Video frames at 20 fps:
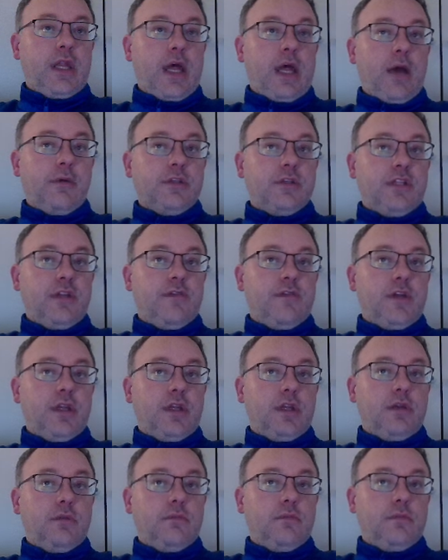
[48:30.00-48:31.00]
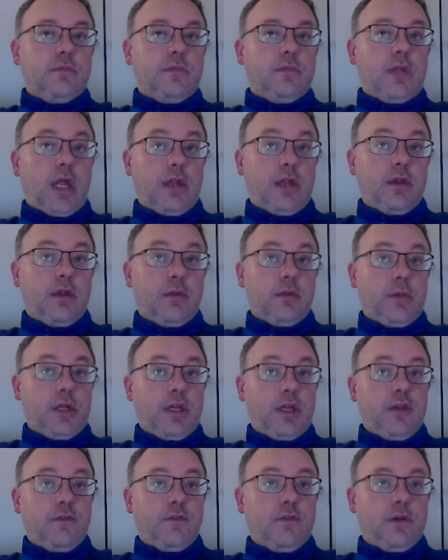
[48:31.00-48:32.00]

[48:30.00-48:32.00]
is living in London, I believe,